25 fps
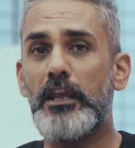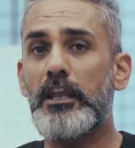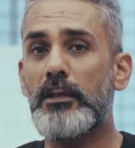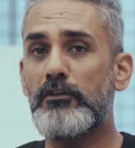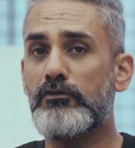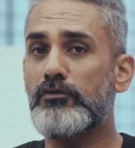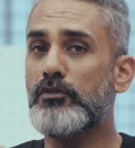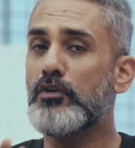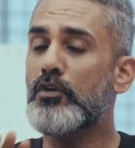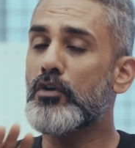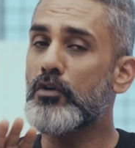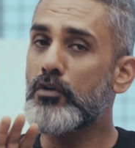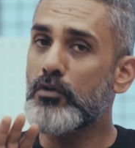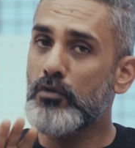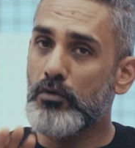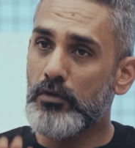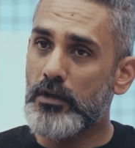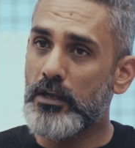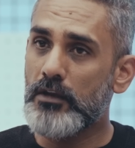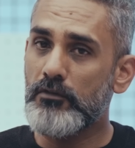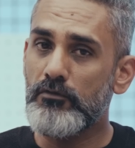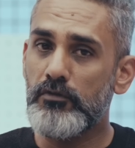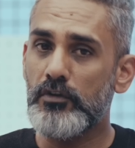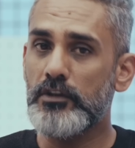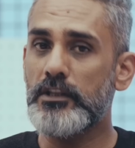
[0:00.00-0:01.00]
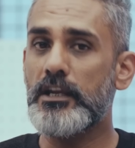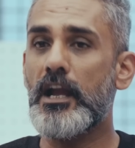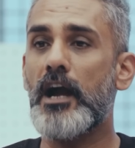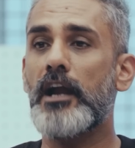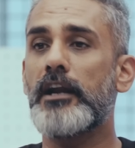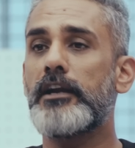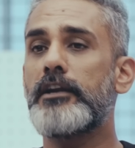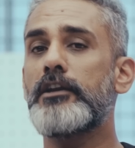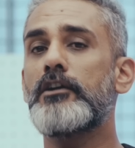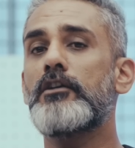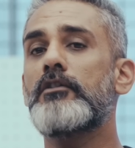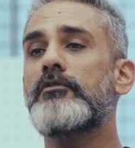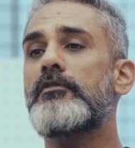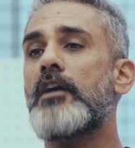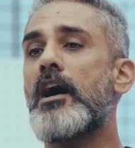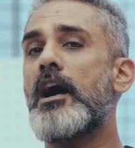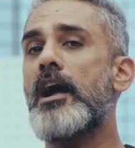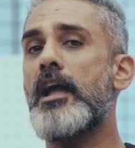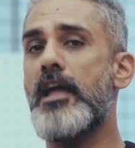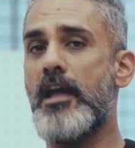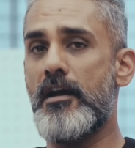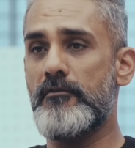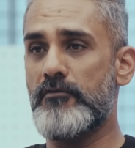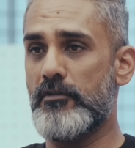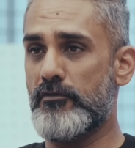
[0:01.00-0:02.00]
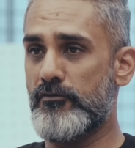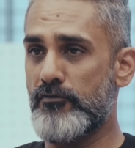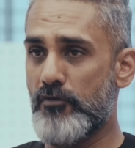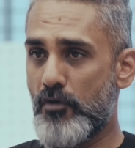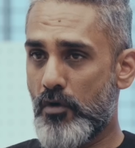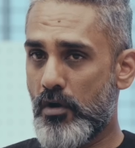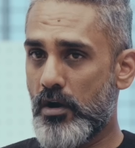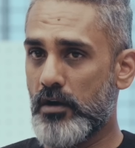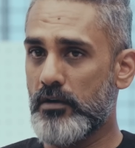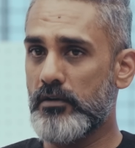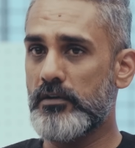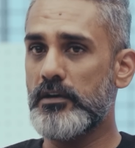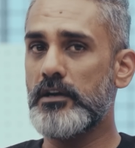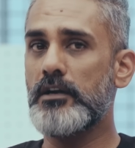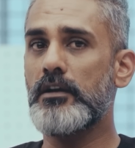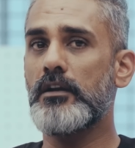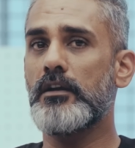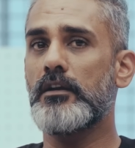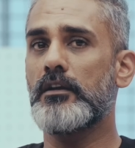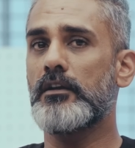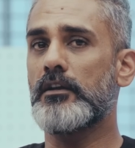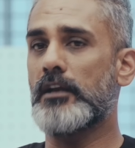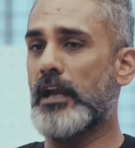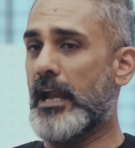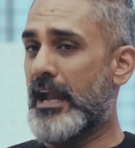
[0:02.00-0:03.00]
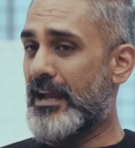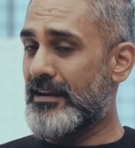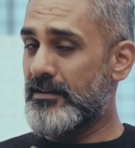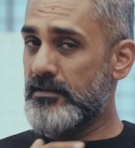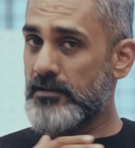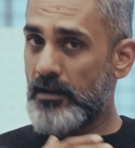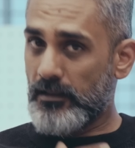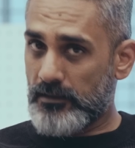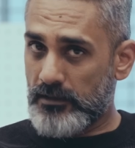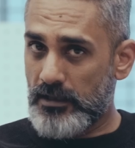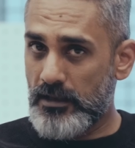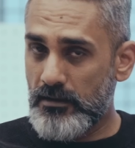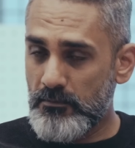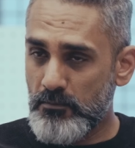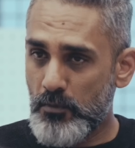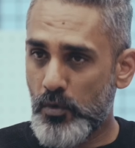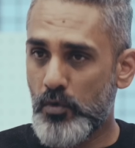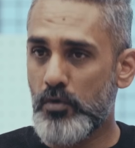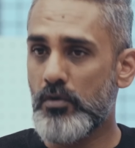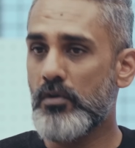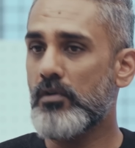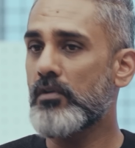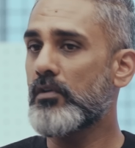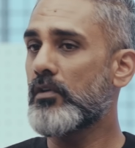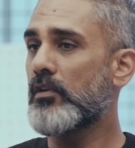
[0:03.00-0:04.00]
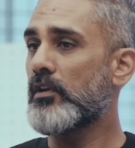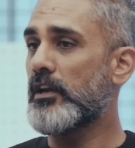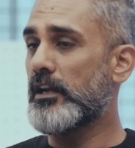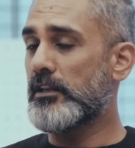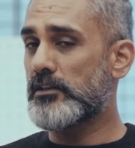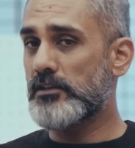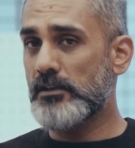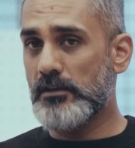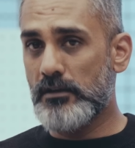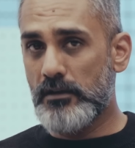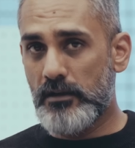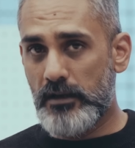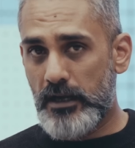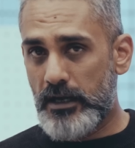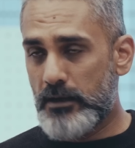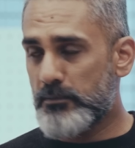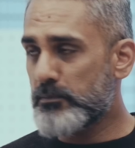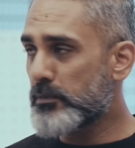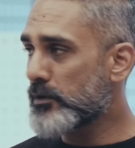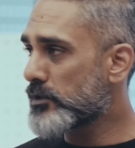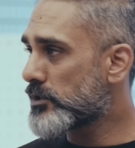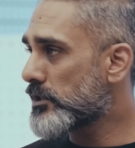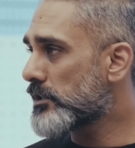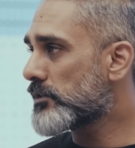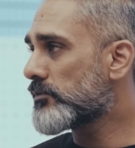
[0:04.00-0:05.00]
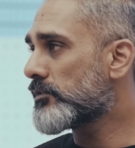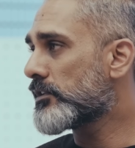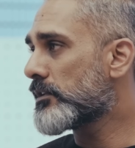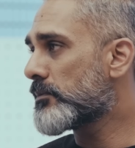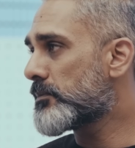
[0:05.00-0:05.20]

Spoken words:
if you're looking for the idea of, I have a 400 and nothing more, it's a great purchase for the